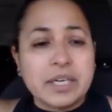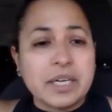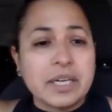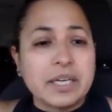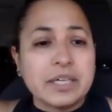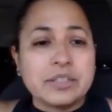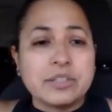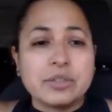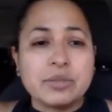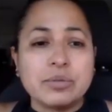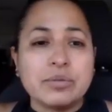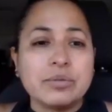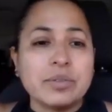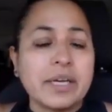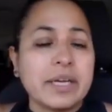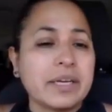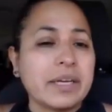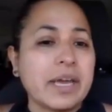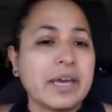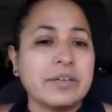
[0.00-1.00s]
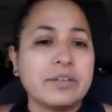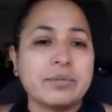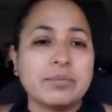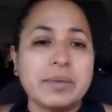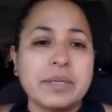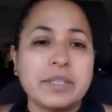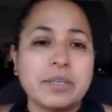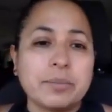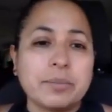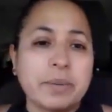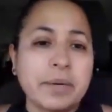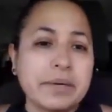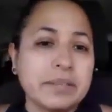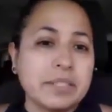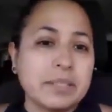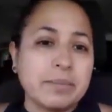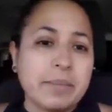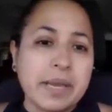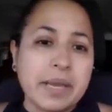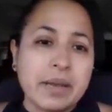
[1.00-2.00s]
kids who like had to read their
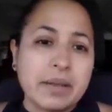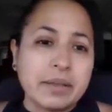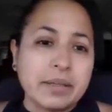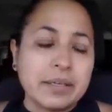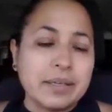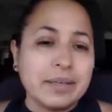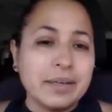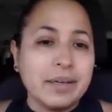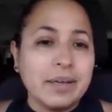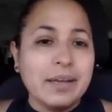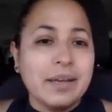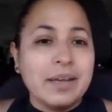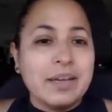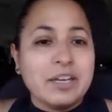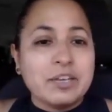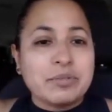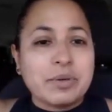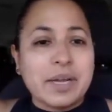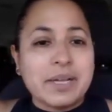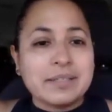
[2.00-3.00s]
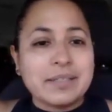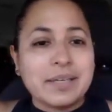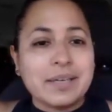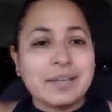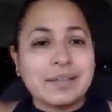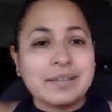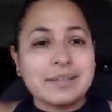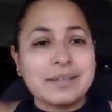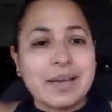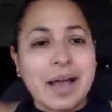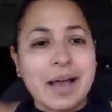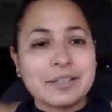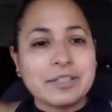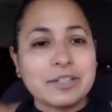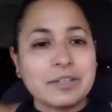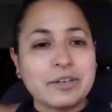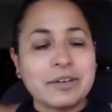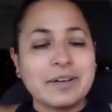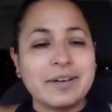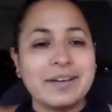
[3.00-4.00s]
parents' mail and translate at the
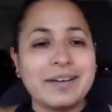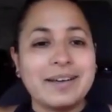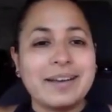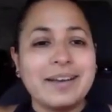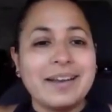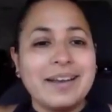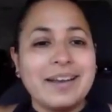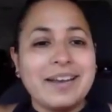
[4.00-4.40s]
doctor and,